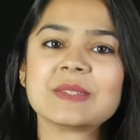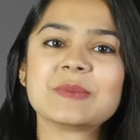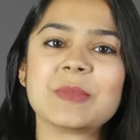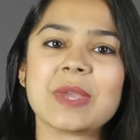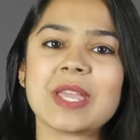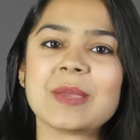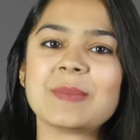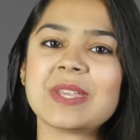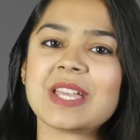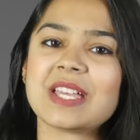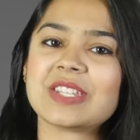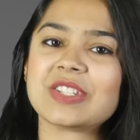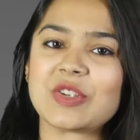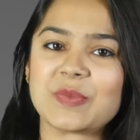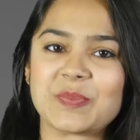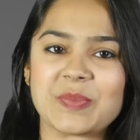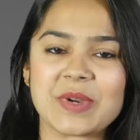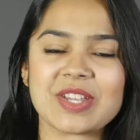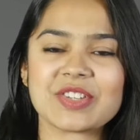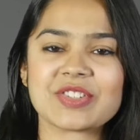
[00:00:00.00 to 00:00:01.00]
may be under
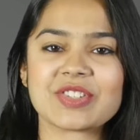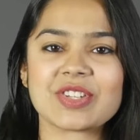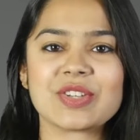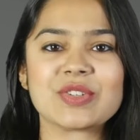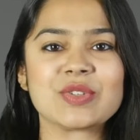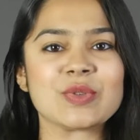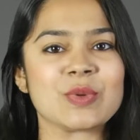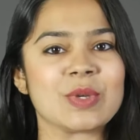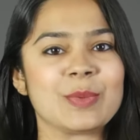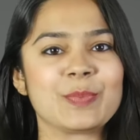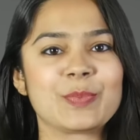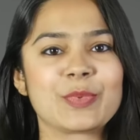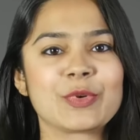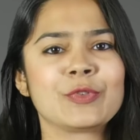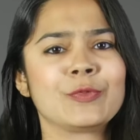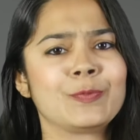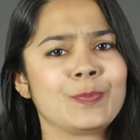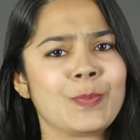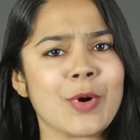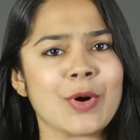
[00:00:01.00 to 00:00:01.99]
pressure to
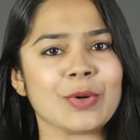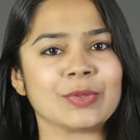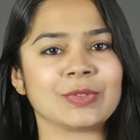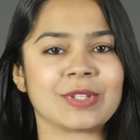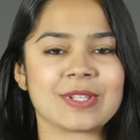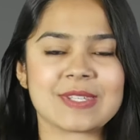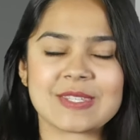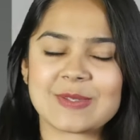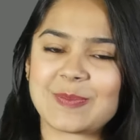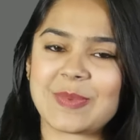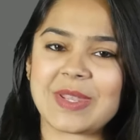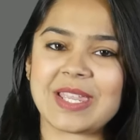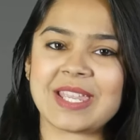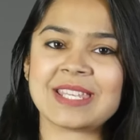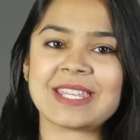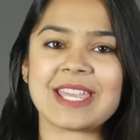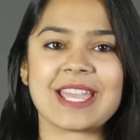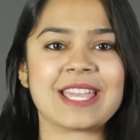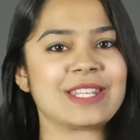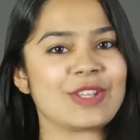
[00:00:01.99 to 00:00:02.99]
improve both
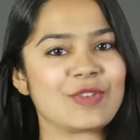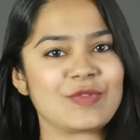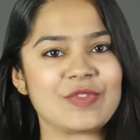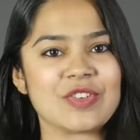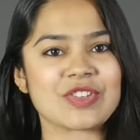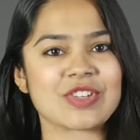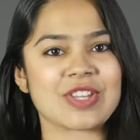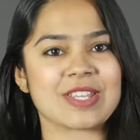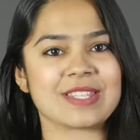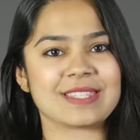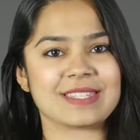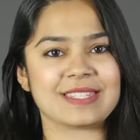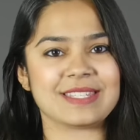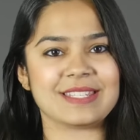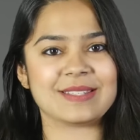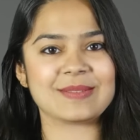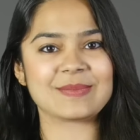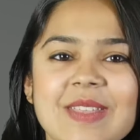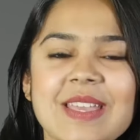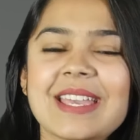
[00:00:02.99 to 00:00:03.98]
speed and efficiency.
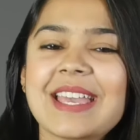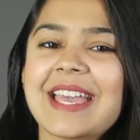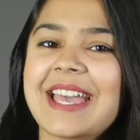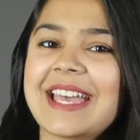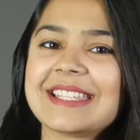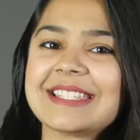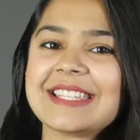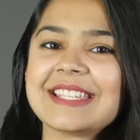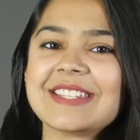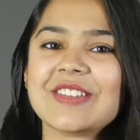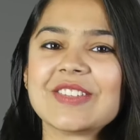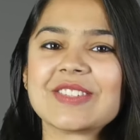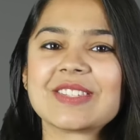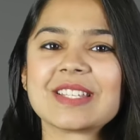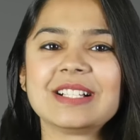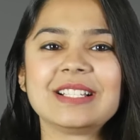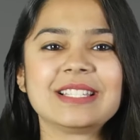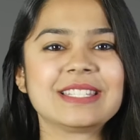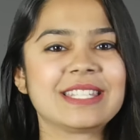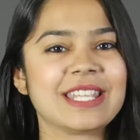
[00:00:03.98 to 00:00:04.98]
As a
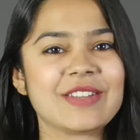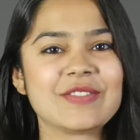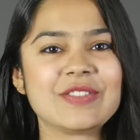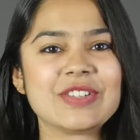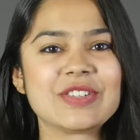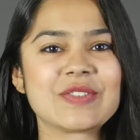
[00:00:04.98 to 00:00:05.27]
result, they will